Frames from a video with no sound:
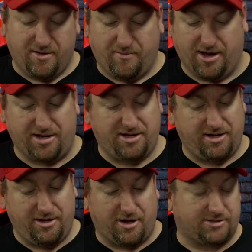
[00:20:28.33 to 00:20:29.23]
But,
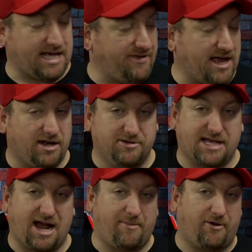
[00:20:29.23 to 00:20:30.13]
say they lose
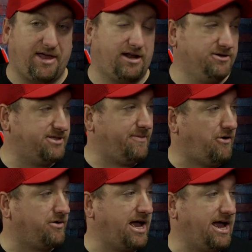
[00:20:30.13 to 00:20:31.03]
the Iron Bowl and they lose the
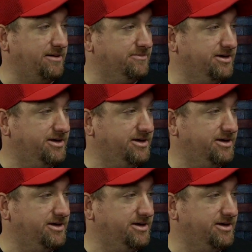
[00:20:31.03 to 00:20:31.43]
bowl game.